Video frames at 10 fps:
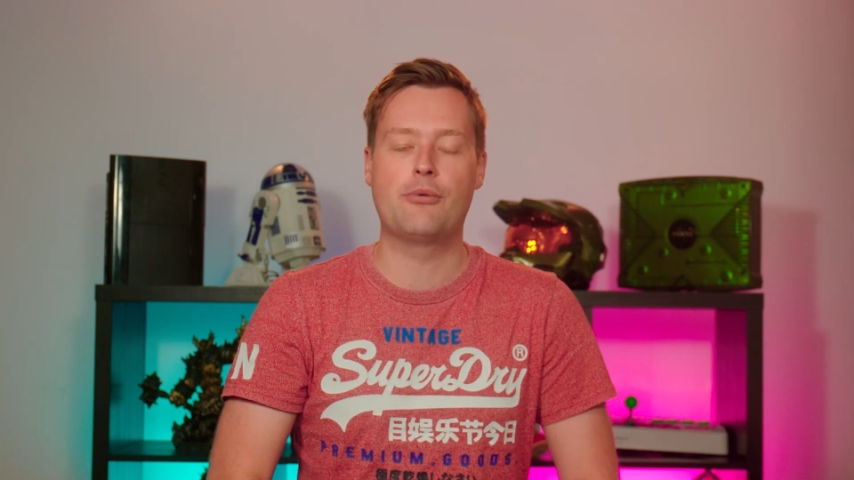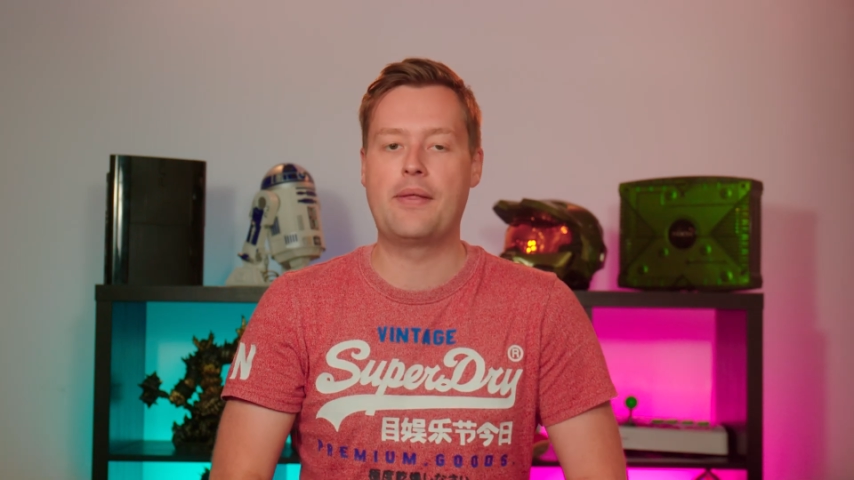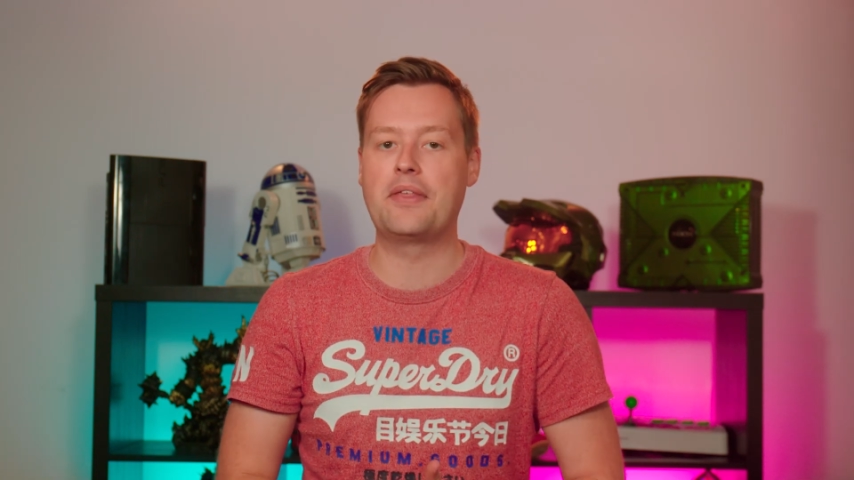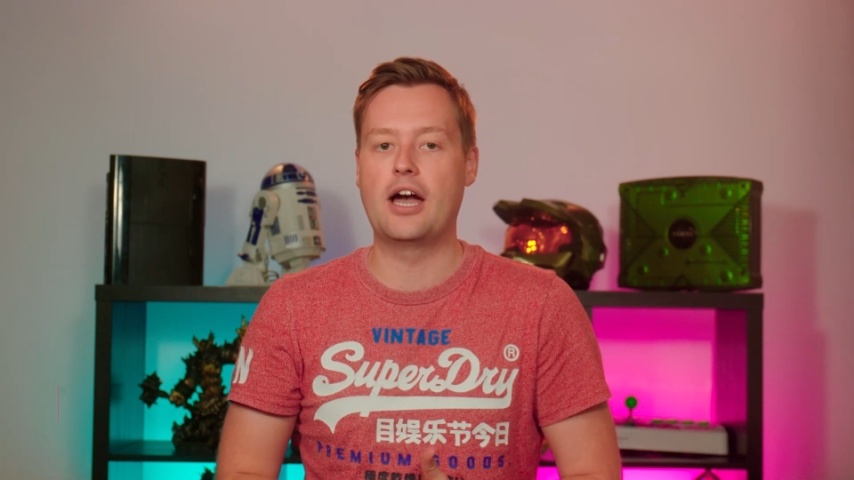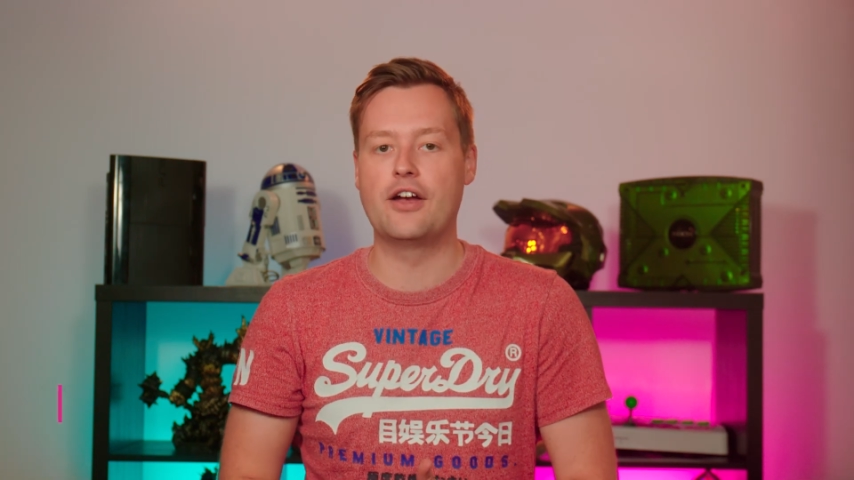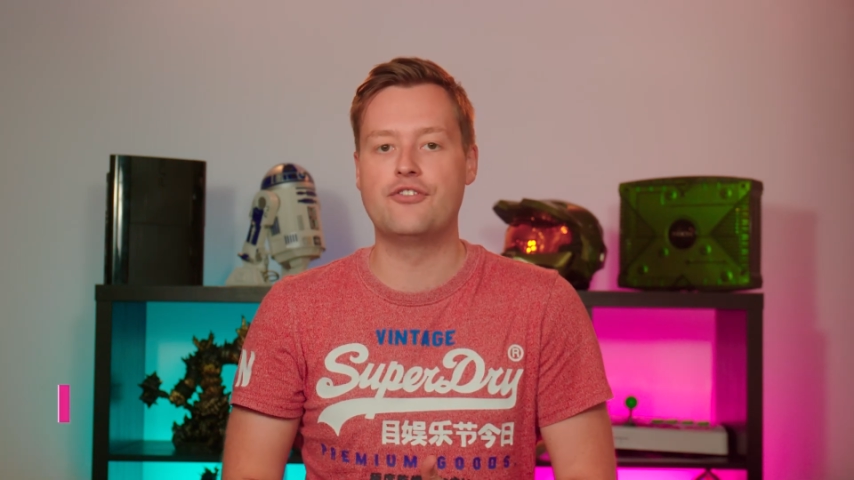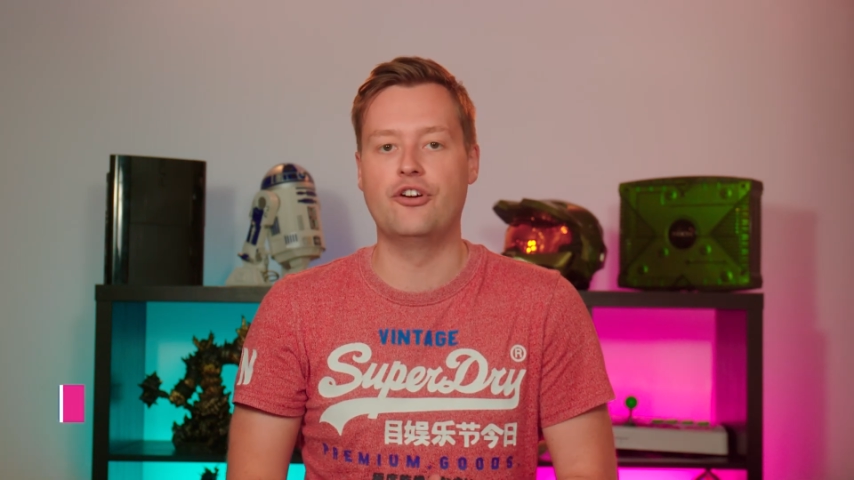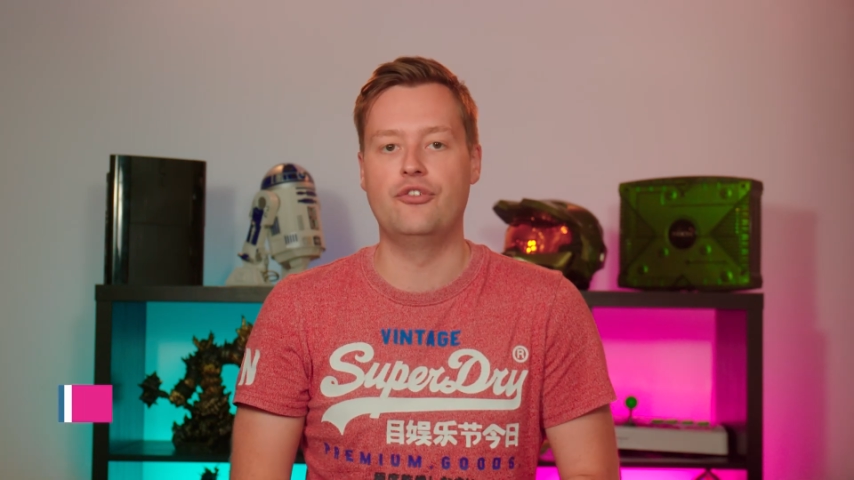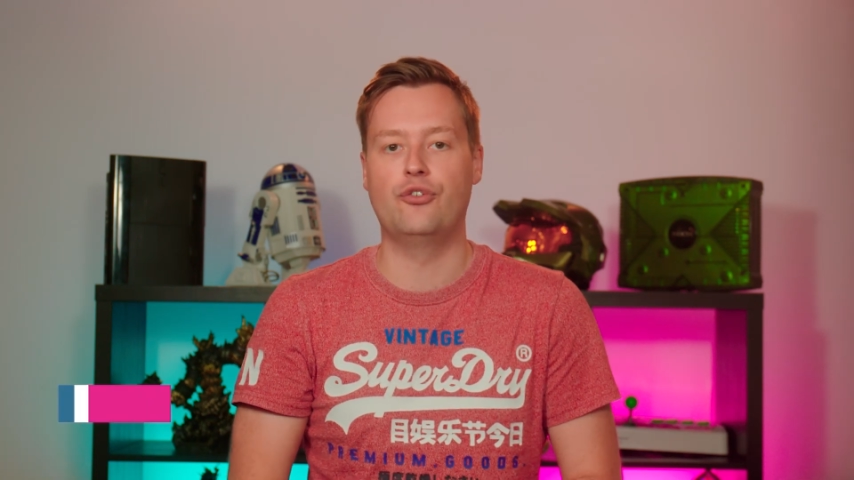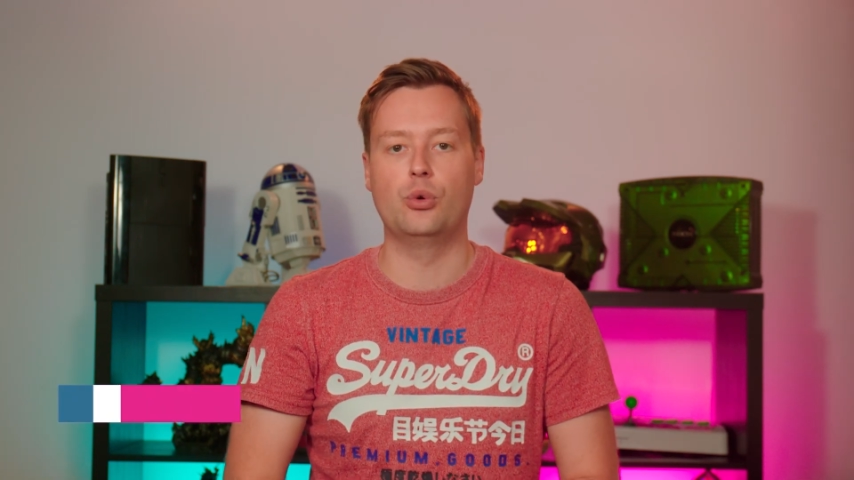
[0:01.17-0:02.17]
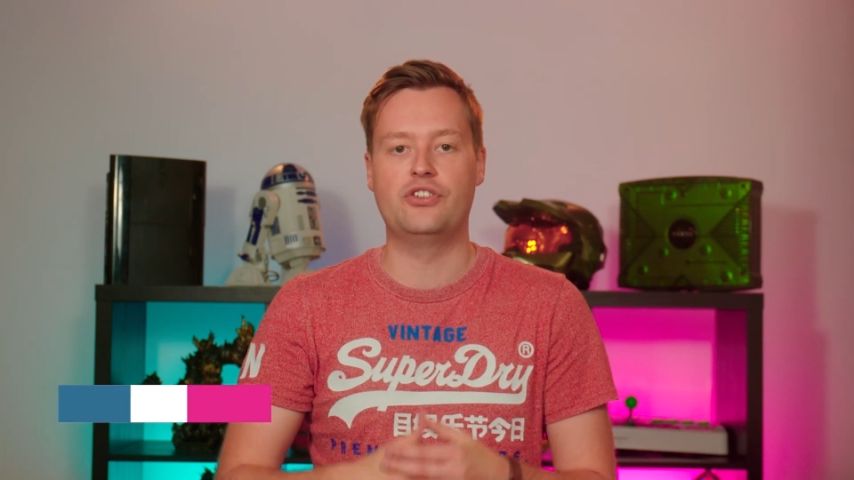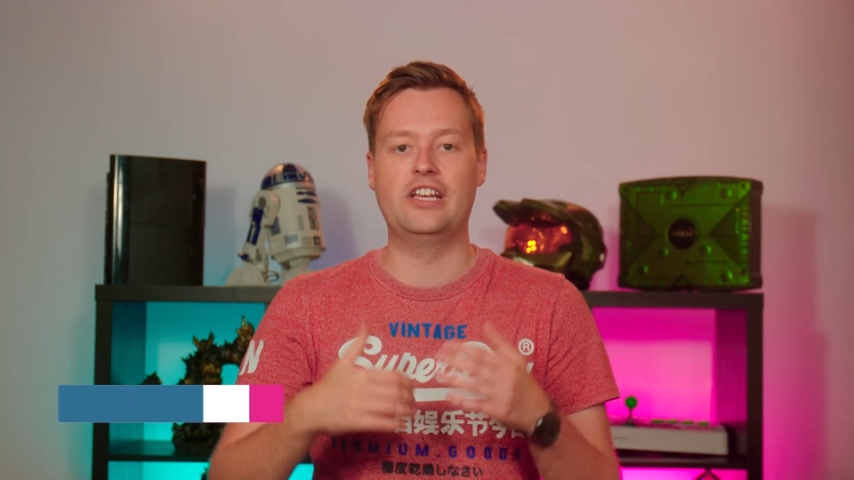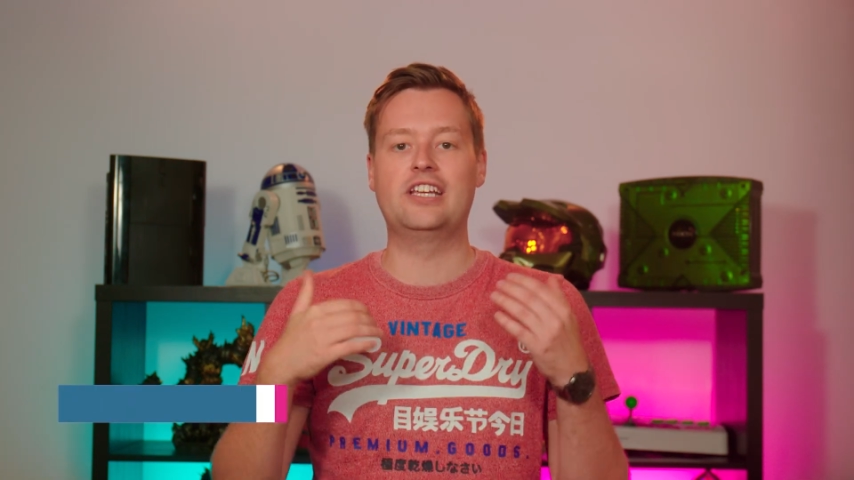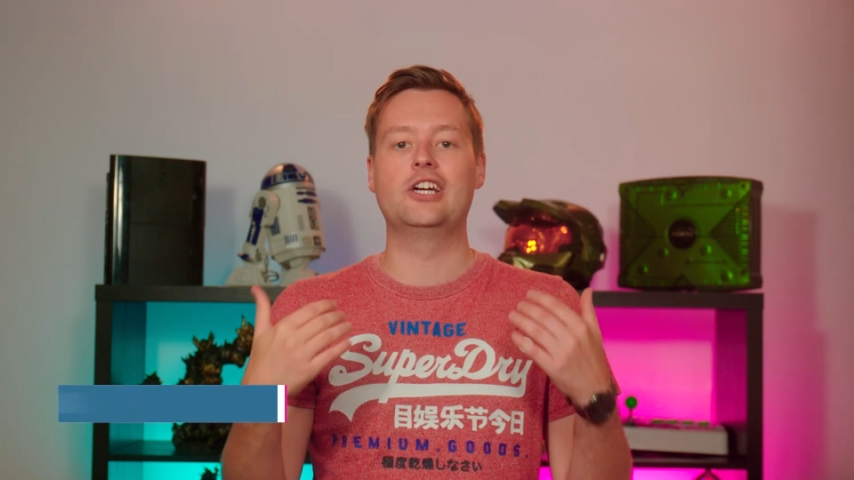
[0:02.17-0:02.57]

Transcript: around the iPhone 14